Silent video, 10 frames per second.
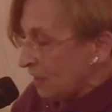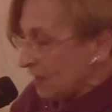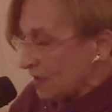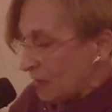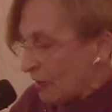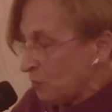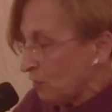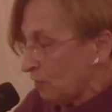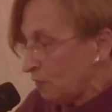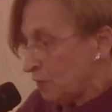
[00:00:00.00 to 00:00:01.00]
He was a
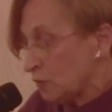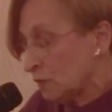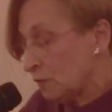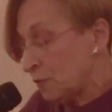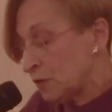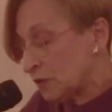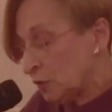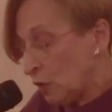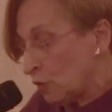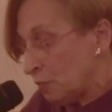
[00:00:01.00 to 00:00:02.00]
member of the
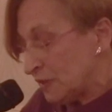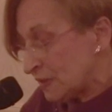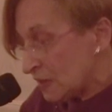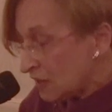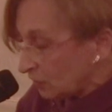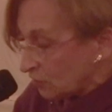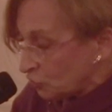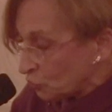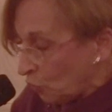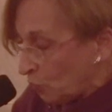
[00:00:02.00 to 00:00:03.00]
first local mosquito
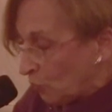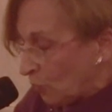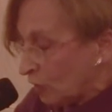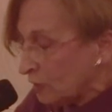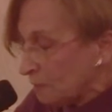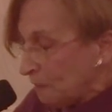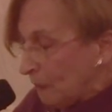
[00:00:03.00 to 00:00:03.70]
control board.